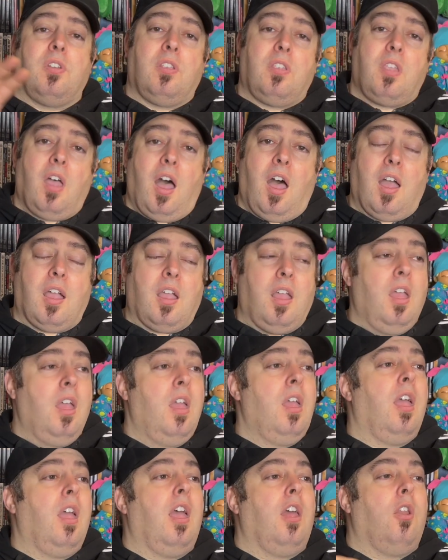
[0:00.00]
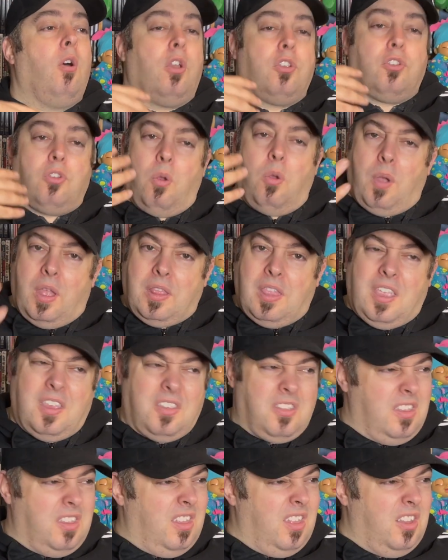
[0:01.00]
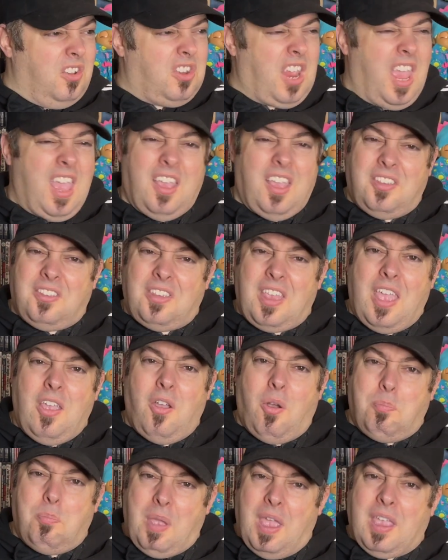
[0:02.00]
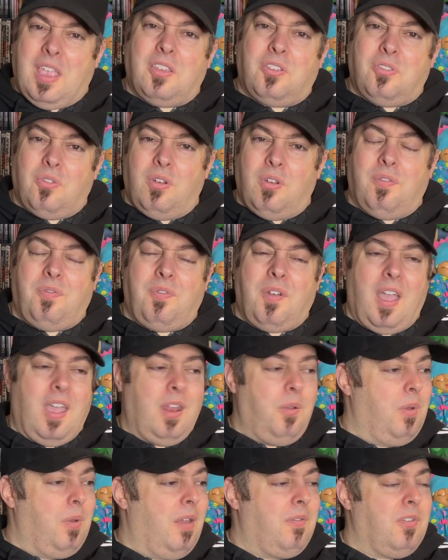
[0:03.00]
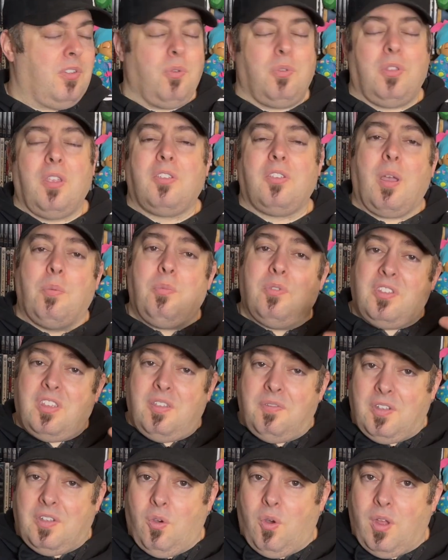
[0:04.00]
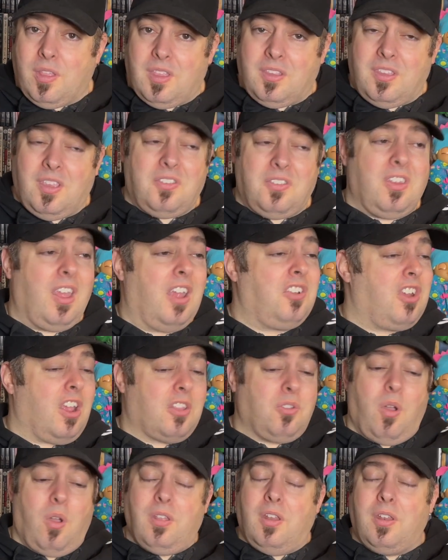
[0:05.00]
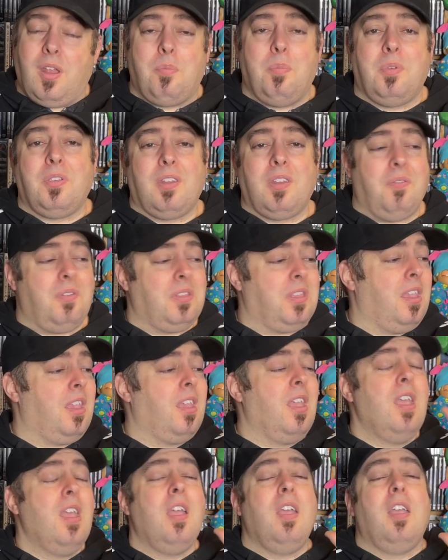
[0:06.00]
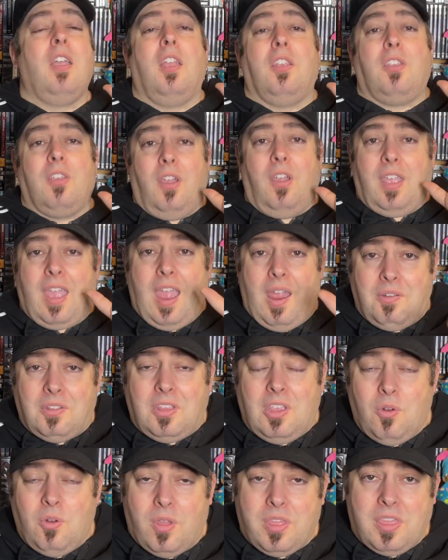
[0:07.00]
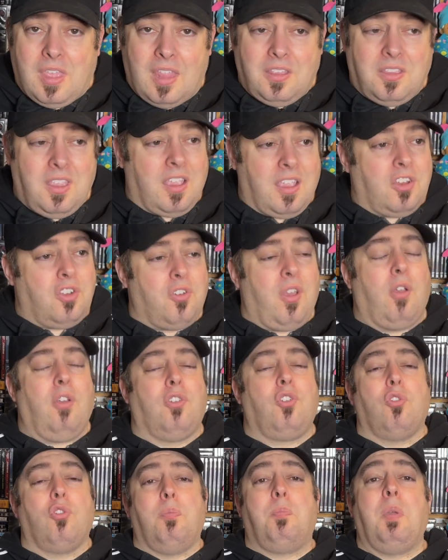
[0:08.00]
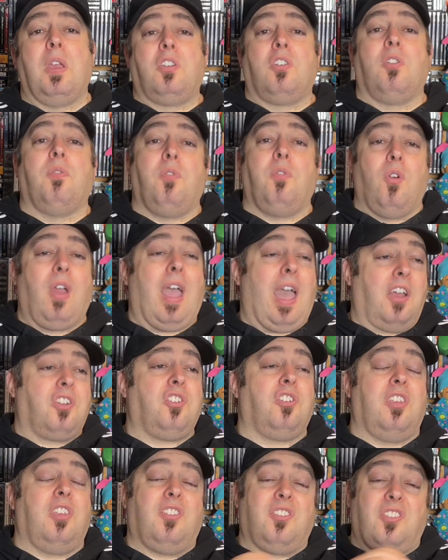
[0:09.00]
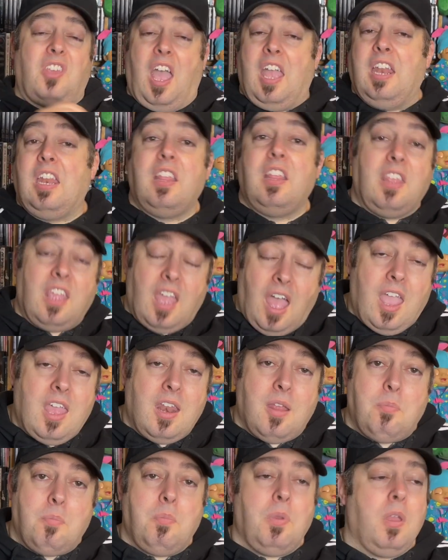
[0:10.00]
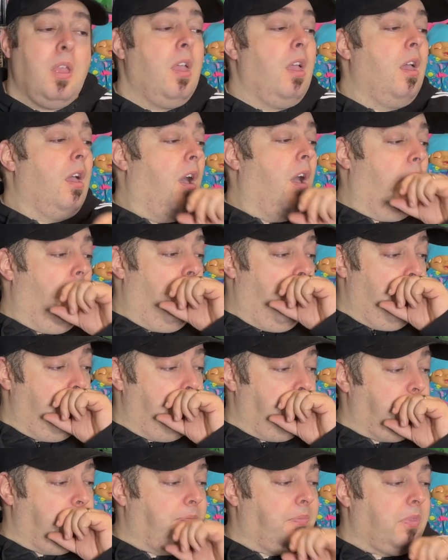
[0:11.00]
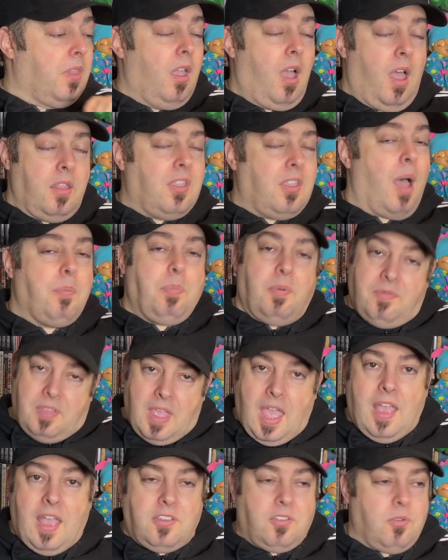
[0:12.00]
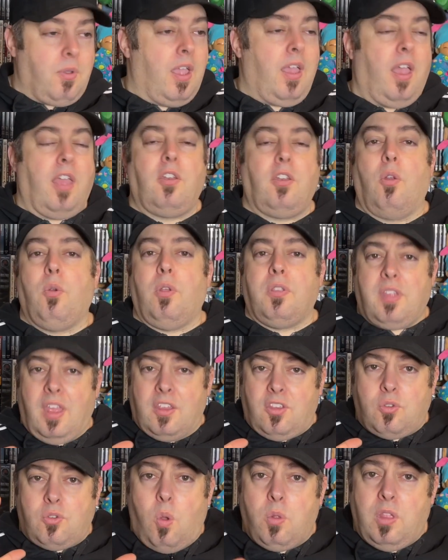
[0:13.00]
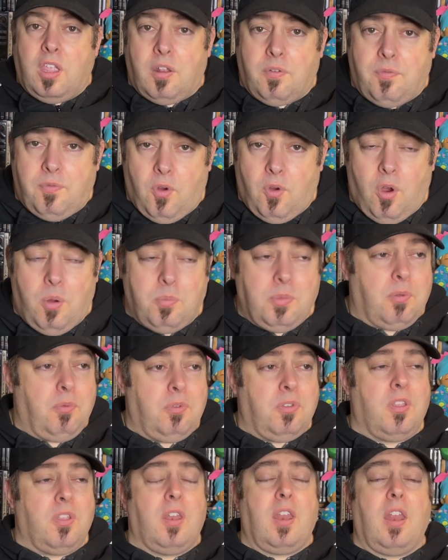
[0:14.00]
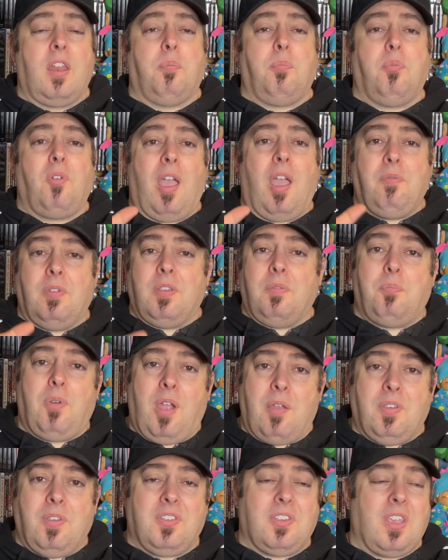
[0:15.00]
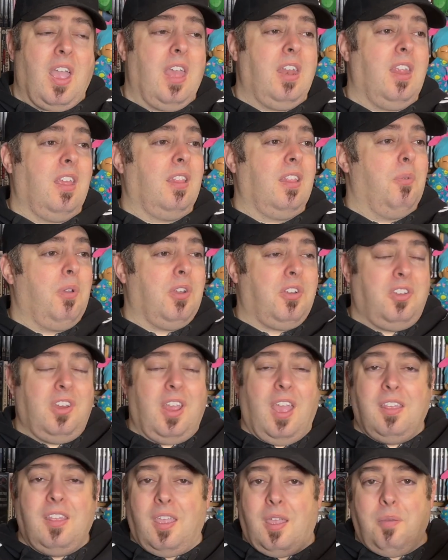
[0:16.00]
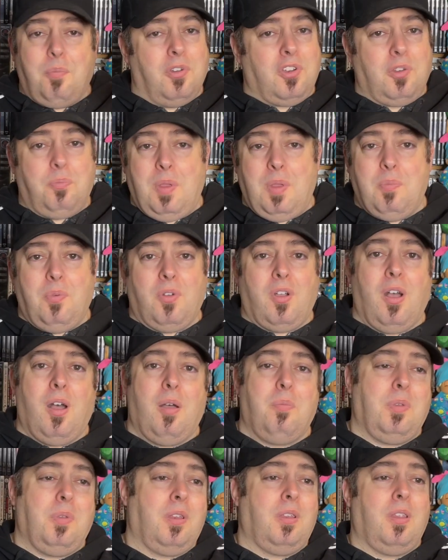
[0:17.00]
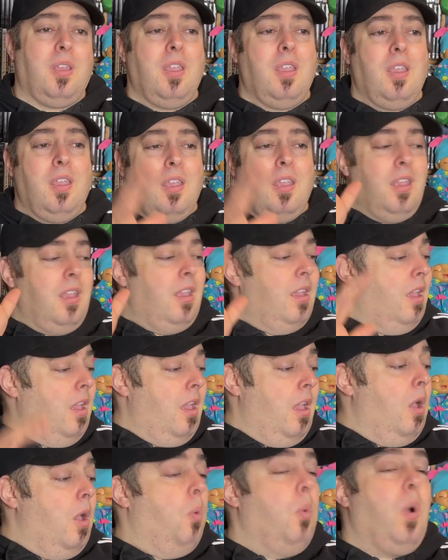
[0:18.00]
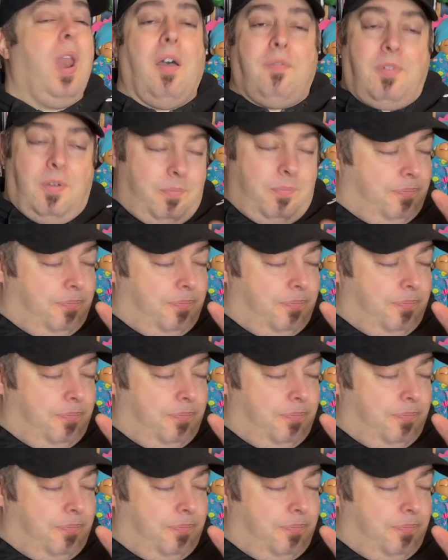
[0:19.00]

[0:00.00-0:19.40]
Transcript: Dark it also, I think, is either JSA or Beckett certified or whatever, so it does come with certificate of authenticity. I checked all the numbers and everything. It's a guaranteed authentic. It shows a picture of her actually signing the item. Um, on top of that, so I, I know that's totally confirmed. It was done at a private private signing, the way she had like a bunch of people come and whatever.